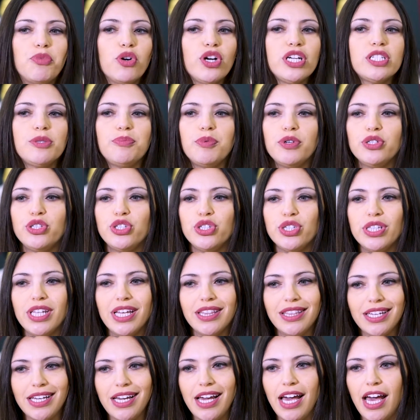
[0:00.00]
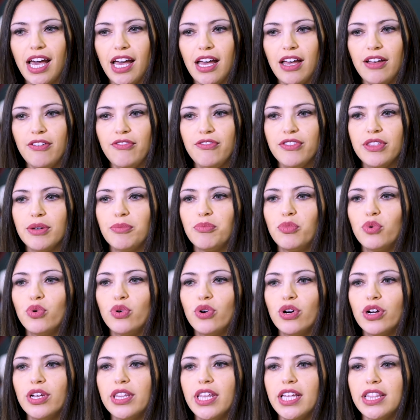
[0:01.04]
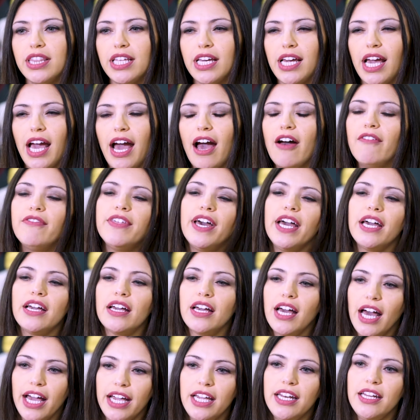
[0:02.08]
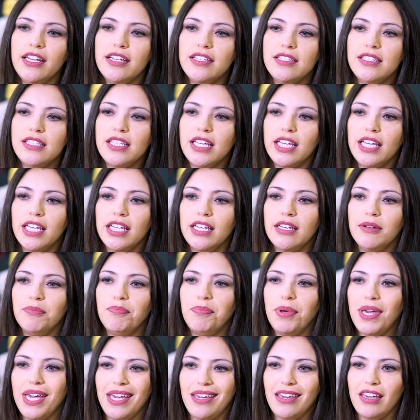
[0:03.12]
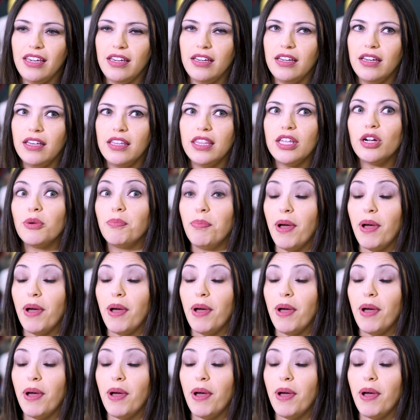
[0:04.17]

more exposure that they have, the more that they have that guidance in picking their